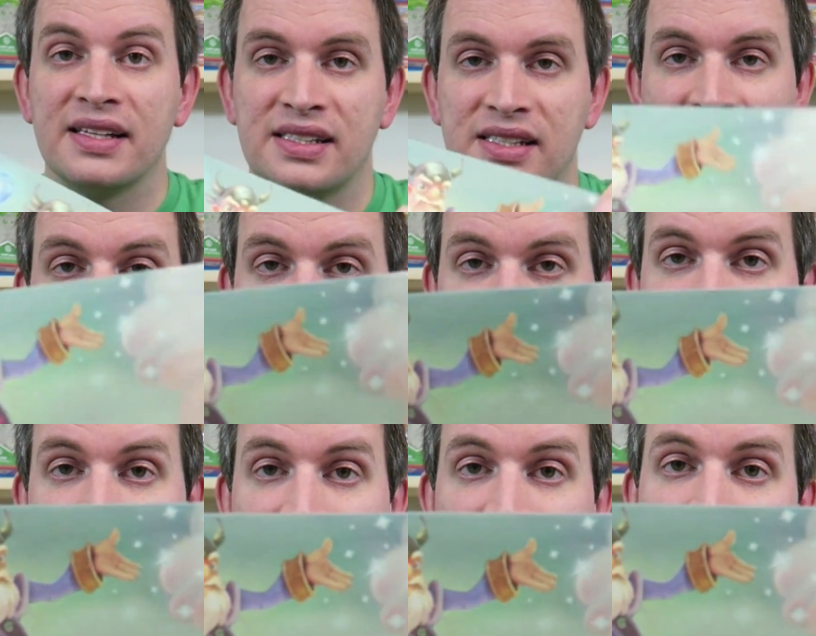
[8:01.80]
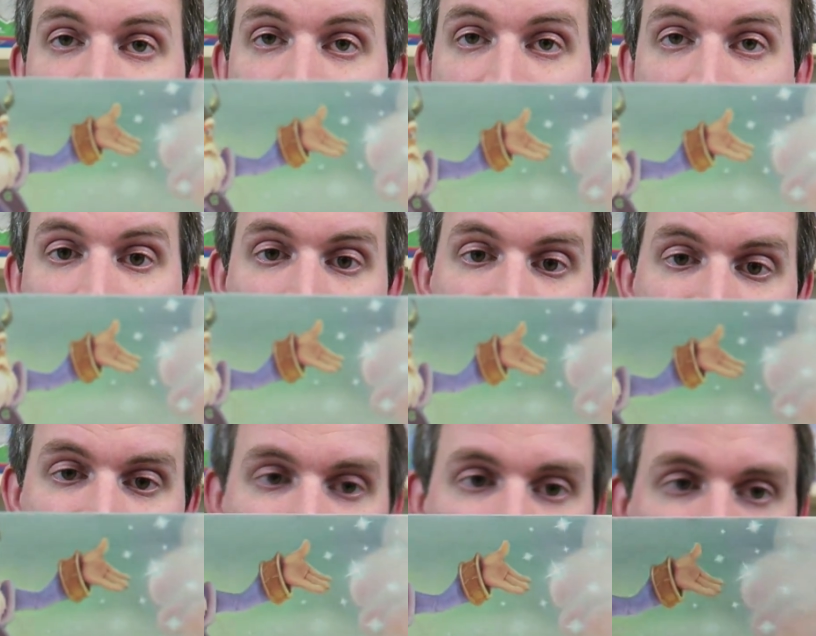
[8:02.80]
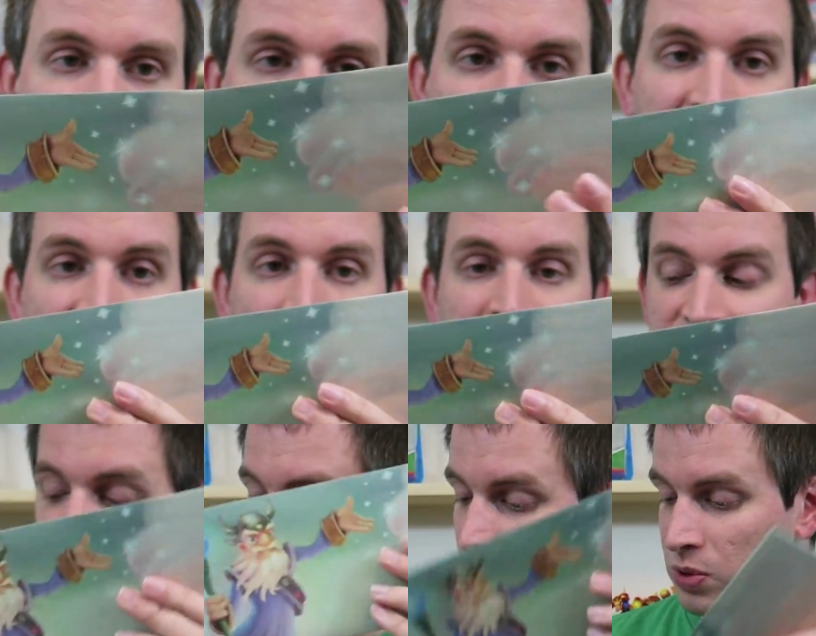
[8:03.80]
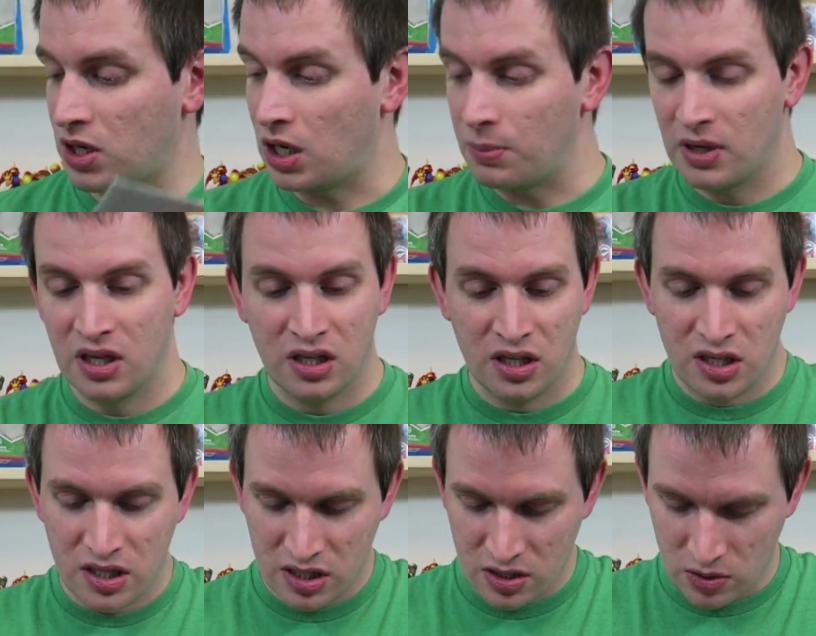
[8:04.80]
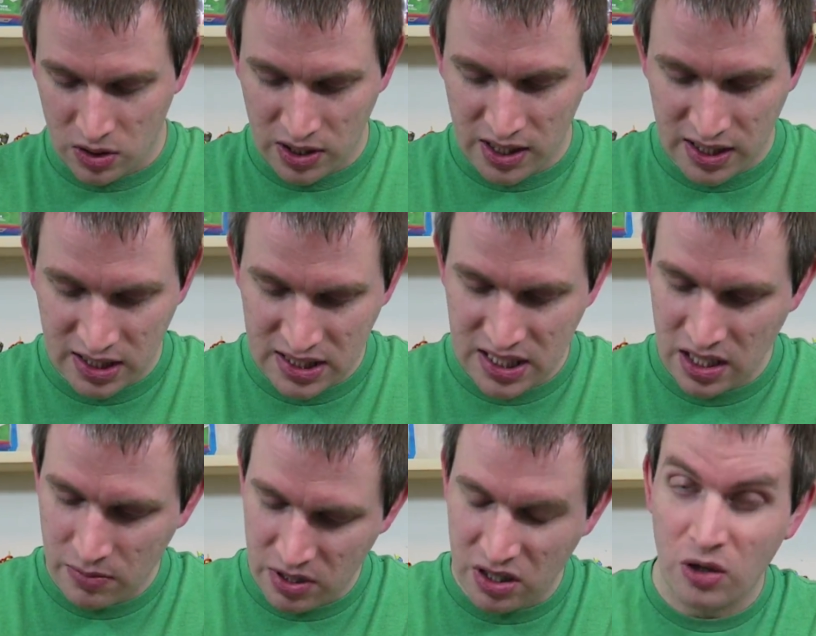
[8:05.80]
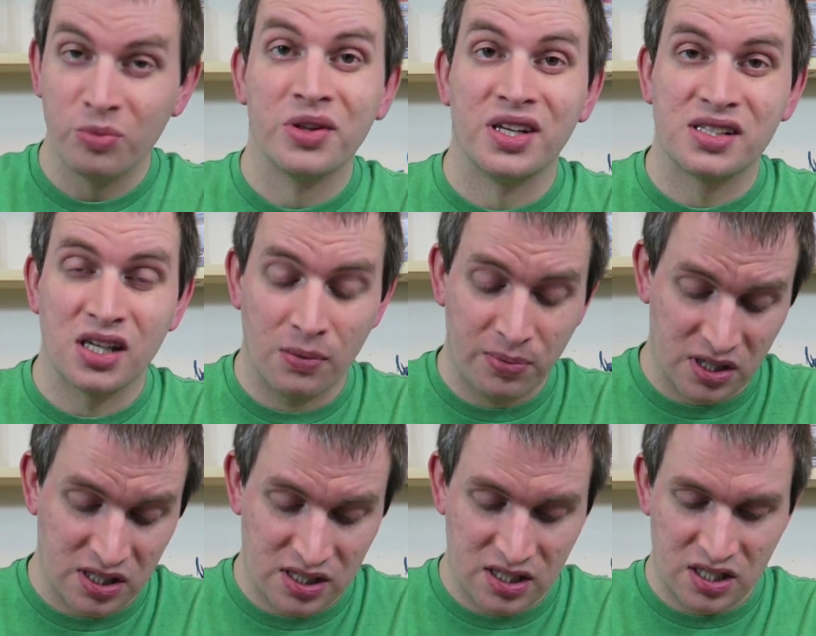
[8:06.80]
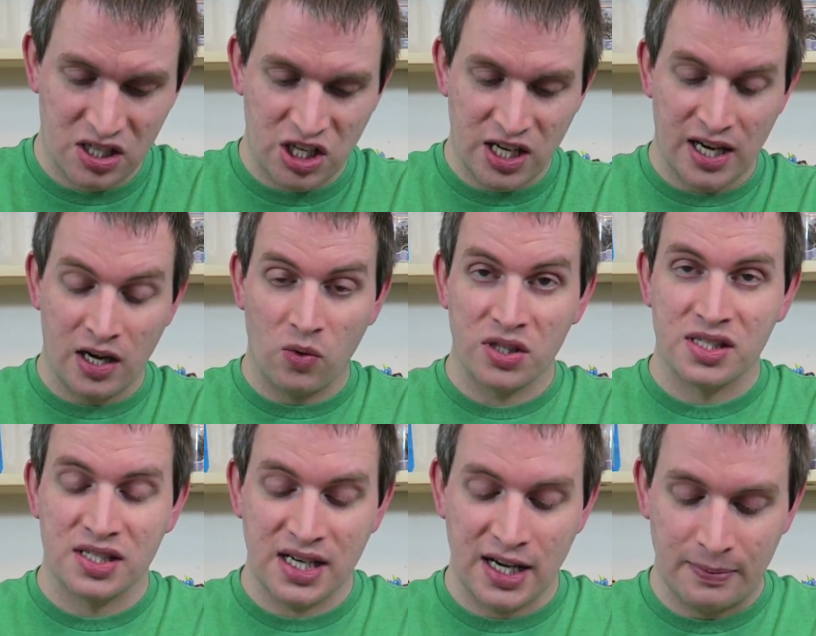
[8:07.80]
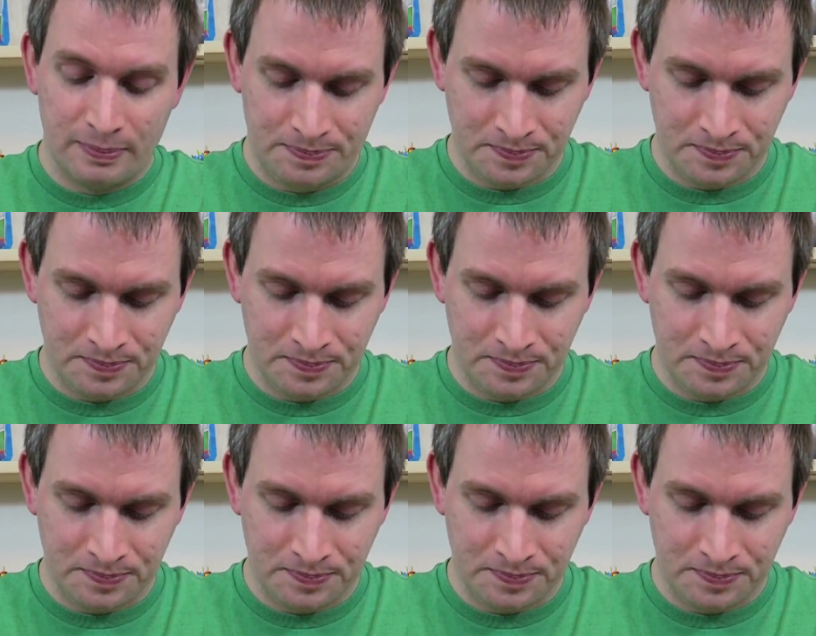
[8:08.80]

this letter along with it that I was going to open up. So we'll take a minute, open this up, and check out what's inside.